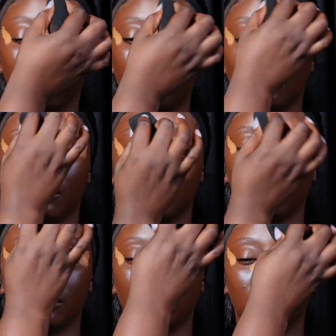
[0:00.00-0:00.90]

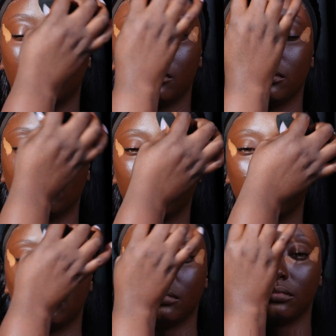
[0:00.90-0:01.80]

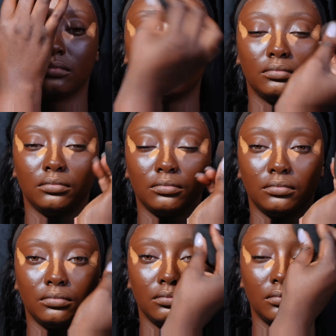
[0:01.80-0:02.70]

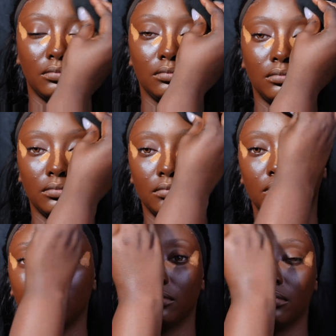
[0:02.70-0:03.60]

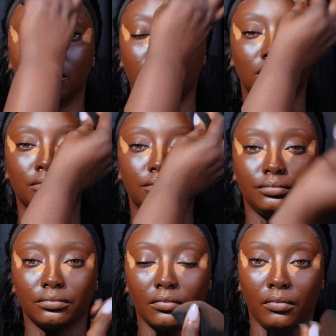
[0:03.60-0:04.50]

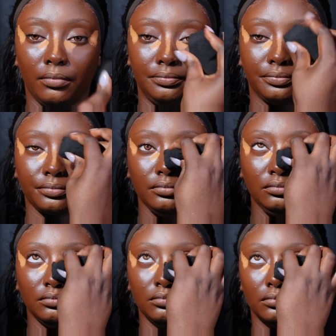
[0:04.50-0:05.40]

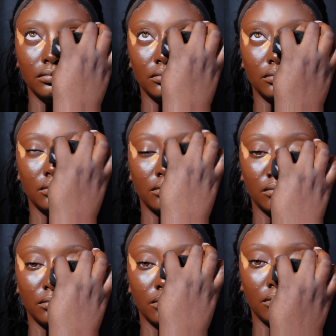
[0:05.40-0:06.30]

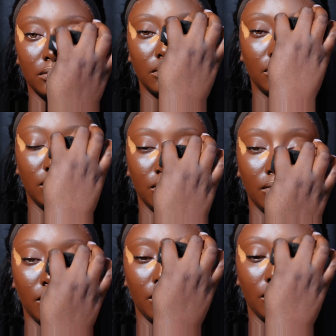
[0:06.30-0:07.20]

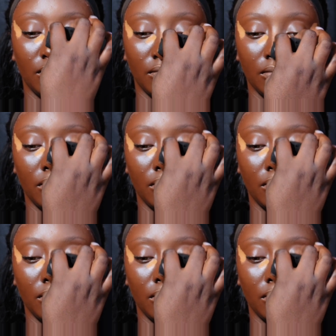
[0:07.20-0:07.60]
No one is speaking in this clip.